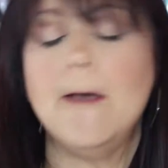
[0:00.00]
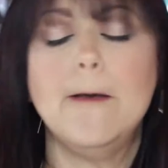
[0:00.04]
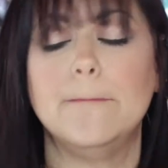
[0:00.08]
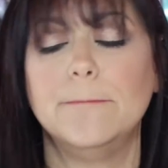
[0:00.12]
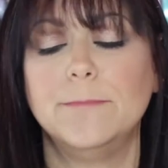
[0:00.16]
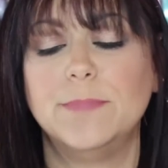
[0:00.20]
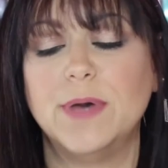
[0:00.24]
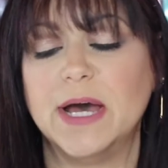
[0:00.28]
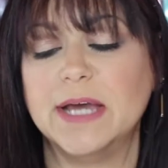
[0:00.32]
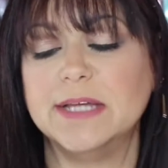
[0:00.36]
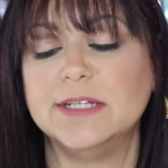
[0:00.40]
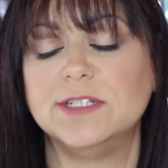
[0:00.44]

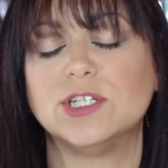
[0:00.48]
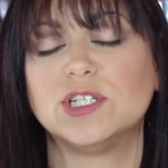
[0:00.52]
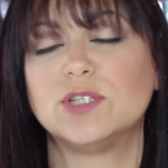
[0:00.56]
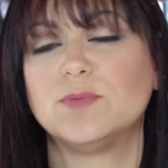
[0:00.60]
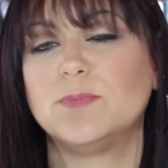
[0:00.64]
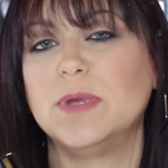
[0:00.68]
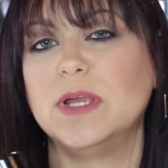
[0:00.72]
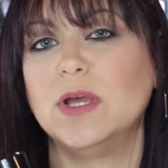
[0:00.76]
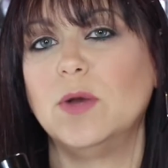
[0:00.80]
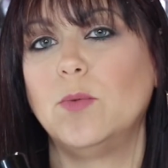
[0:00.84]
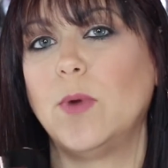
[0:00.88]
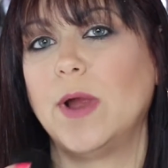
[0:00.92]
but just
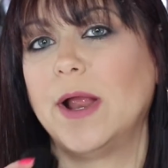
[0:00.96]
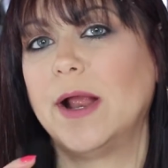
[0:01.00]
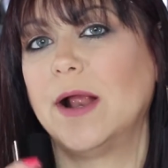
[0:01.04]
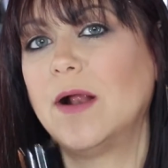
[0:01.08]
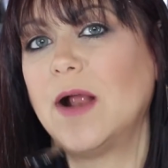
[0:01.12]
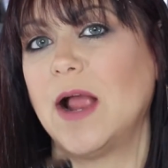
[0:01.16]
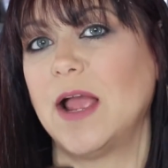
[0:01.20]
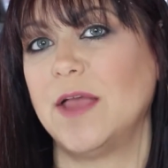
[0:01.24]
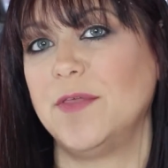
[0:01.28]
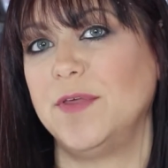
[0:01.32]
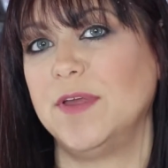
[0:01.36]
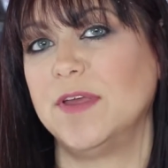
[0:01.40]
be
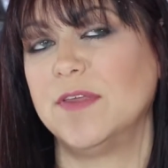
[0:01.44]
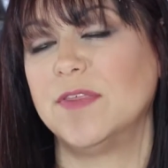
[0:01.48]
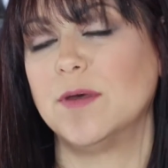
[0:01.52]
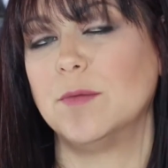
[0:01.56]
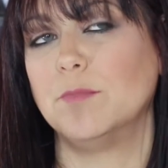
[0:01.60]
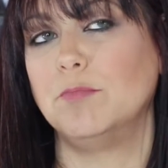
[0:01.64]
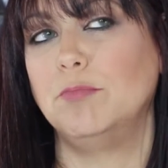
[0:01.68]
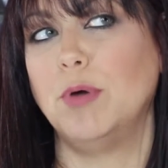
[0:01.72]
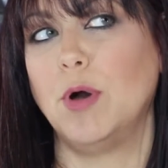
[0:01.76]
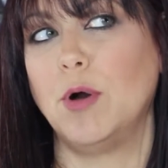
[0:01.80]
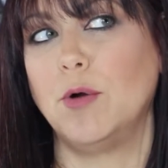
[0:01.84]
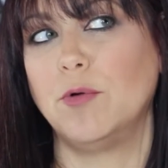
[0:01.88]
aware, I think
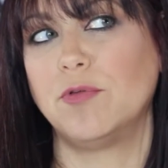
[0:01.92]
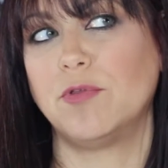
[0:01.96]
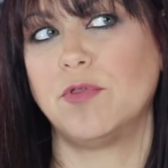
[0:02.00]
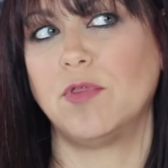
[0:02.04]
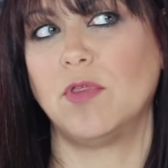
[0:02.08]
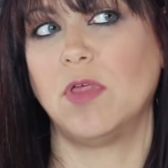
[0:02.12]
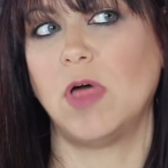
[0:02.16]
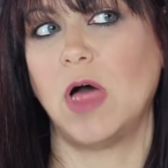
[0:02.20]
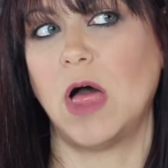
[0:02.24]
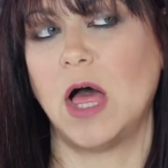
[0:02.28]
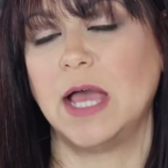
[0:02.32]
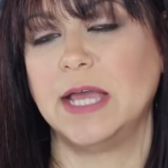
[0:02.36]
that both
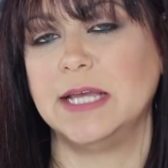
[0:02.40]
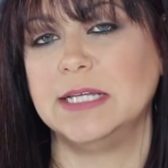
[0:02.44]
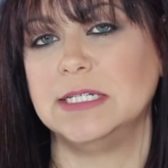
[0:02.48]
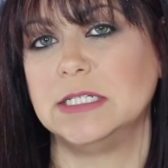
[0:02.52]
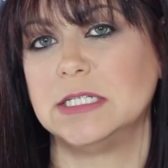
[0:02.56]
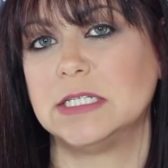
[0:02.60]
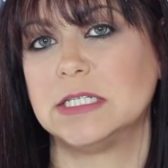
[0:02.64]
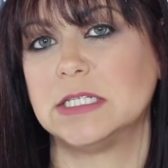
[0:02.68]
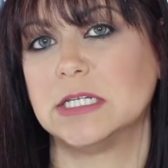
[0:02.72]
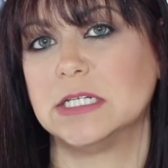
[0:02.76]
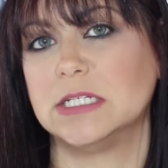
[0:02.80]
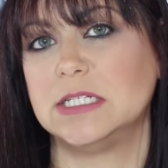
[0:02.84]

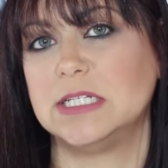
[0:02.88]
lines